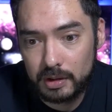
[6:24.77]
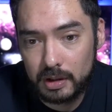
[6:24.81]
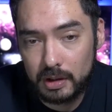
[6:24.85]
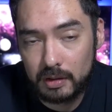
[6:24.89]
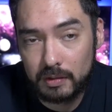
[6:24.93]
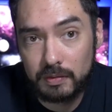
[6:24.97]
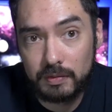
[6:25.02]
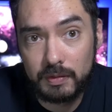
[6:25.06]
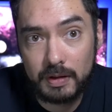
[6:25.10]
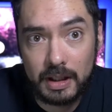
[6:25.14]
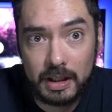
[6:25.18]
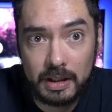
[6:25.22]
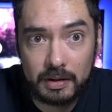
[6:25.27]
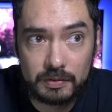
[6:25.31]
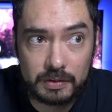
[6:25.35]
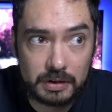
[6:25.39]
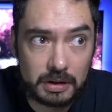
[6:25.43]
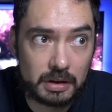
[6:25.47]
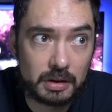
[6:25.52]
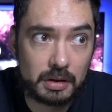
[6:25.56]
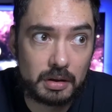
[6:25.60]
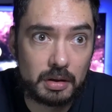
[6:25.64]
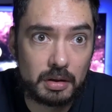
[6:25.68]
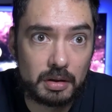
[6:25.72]
a 5
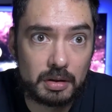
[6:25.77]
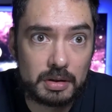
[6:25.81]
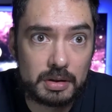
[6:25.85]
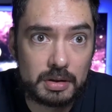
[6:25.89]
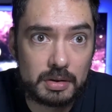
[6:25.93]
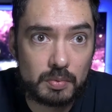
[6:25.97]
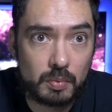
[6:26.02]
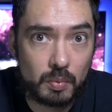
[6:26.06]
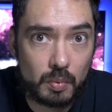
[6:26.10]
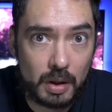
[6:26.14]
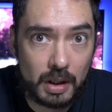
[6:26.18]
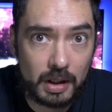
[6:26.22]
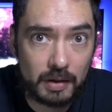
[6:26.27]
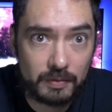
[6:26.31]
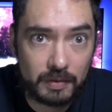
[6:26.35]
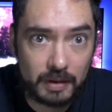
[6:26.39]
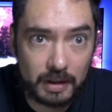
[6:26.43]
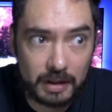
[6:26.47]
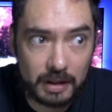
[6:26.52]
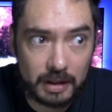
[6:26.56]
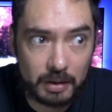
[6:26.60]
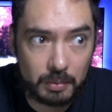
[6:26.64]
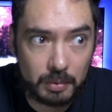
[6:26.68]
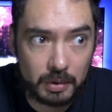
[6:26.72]
gigahertz
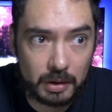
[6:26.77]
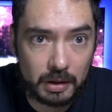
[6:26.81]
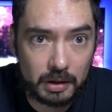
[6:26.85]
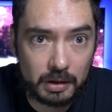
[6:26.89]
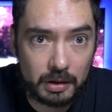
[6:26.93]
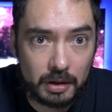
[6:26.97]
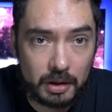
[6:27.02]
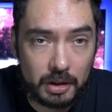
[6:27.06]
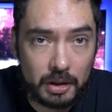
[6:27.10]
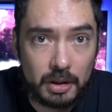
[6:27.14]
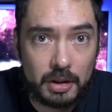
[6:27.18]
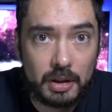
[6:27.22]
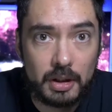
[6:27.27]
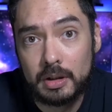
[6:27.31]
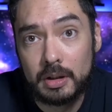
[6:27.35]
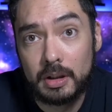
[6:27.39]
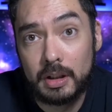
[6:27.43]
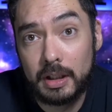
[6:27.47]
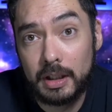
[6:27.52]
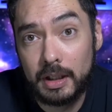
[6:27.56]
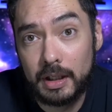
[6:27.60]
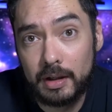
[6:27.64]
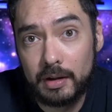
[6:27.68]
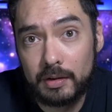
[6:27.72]
Wi-Fi network,
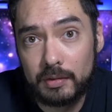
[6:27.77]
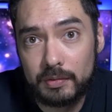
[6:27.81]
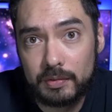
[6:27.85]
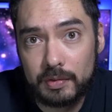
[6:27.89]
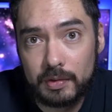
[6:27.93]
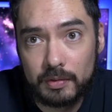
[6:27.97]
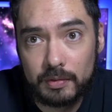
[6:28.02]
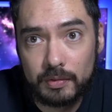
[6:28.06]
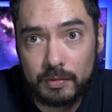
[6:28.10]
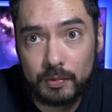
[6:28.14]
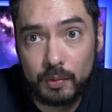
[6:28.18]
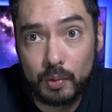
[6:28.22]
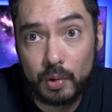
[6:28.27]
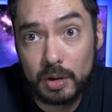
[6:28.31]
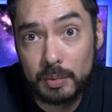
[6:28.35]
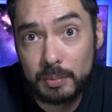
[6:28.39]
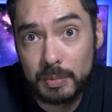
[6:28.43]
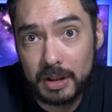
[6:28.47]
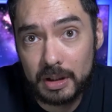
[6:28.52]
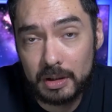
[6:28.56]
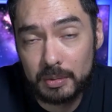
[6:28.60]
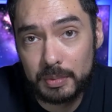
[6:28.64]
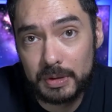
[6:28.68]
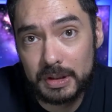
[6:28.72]
I have 40
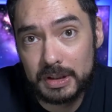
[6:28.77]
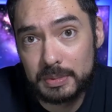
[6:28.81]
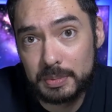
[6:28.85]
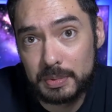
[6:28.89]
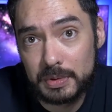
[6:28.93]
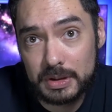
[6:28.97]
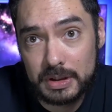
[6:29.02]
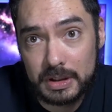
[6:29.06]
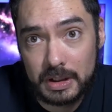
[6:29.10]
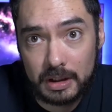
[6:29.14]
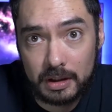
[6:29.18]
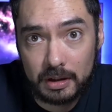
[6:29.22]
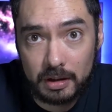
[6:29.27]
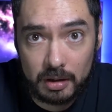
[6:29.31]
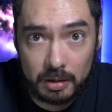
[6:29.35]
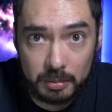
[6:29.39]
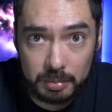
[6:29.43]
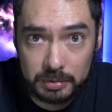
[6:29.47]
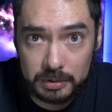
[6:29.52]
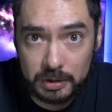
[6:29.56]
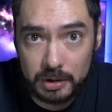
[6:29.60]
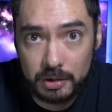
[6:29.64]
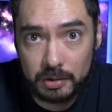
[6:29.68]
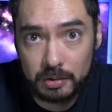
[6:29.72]
megabits per second
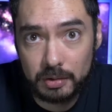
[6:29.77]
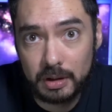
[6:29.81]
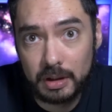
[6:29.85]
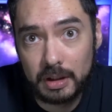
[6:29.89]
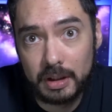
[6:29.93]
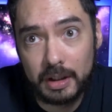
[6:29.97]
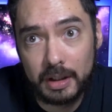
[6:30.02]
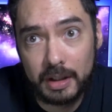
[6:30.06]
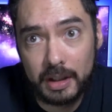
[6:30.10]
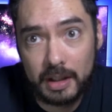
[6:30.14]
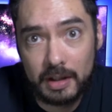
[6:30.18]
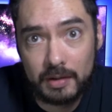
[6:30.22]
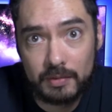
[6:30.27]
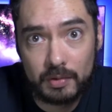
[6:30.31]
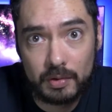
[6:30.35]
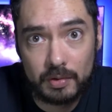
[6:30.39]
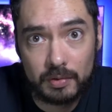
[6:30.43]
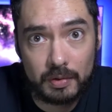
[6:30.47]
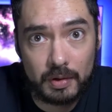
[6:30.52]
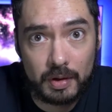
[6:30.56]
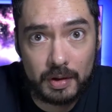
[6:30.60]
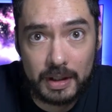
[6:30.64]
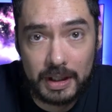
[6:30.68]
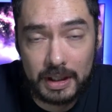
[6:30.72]
upload, and I have
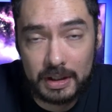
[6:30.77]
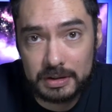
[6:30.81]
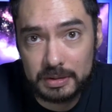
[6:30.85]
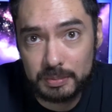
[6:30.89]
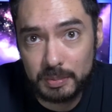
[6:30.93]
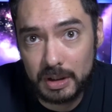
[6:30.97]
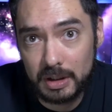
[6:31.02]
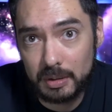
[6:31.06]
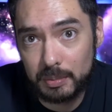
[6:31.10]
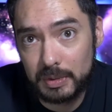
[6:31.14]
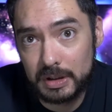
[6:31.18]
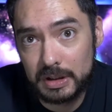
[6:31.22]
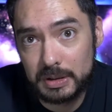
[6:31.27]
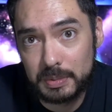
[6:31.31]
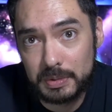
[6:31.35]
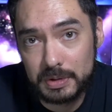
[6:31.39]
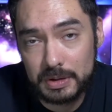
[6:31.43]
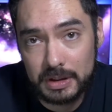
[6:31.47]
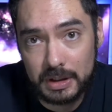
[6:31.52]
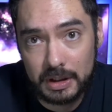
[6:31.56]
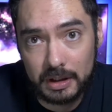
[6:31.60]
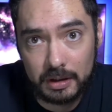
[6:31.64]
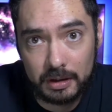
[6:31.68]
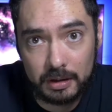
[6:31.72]
over 1,000 megabits per
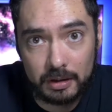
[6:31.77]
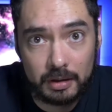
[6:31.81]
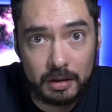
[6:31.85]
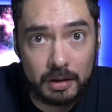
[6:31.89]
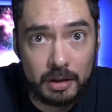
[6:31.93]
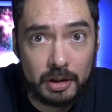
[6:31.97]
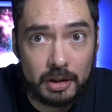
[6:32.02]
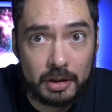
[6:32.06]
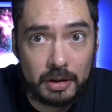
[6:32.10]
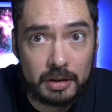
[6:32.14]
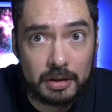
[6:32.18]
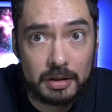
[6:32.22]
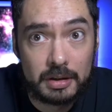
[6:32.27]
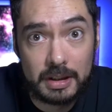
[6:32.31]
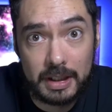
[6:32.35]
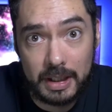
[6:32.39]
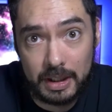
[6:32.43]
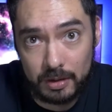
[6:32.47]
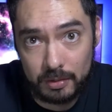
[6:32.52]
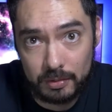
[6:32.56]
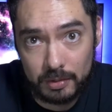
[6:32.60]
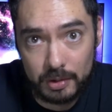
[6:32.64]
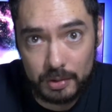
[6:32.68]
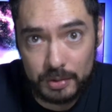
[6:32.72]
second
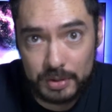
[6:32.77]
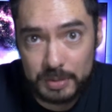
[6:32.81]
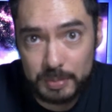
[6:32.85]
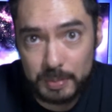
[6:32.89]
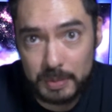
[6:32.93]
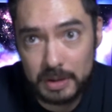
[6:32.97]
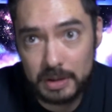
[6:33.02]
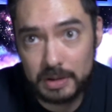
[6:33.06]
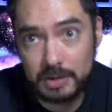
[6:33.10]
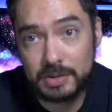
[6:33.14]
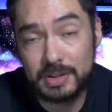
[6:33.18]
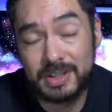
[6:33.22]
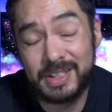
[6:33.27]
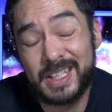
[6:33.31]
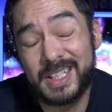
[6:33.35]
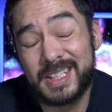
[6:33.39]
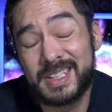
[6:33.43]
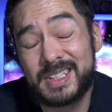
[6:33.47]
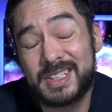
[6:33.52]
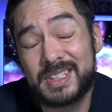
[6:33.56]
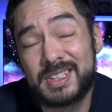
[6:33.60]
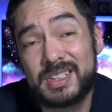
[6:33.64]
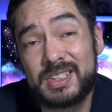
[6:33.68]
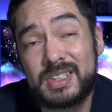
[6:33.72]
download speeds, and I
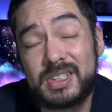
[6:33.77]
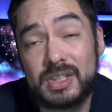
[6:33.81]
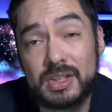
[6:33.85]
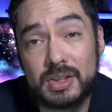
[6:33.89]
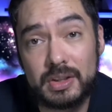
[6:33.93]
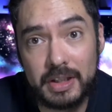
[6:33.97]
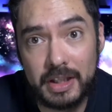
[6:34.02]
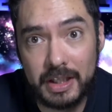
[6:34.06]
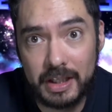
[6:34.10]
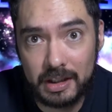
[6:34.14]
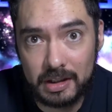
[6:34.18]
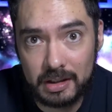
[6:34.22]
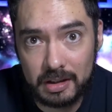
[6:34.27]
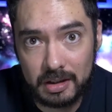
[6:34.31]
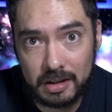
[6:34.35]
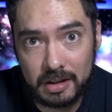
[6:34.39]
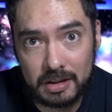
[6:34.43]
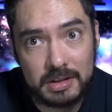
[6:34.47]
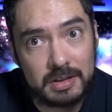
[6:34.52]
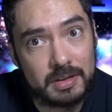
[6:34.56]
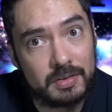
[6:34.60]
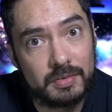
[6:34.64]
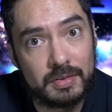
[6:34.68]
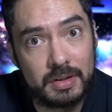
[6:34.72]
still had
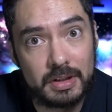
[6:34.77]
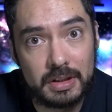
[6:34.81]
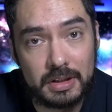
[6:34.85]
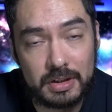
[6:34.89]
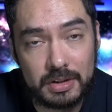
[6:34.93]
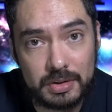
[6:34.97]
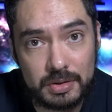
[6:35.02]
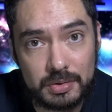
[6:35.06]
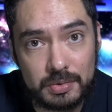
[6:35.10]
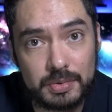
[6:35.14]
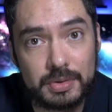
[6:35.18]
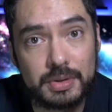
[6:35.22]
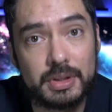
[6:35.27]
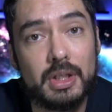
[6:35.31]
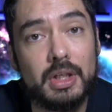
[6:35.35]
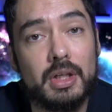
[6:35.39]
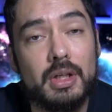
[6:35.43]
connectivity issues.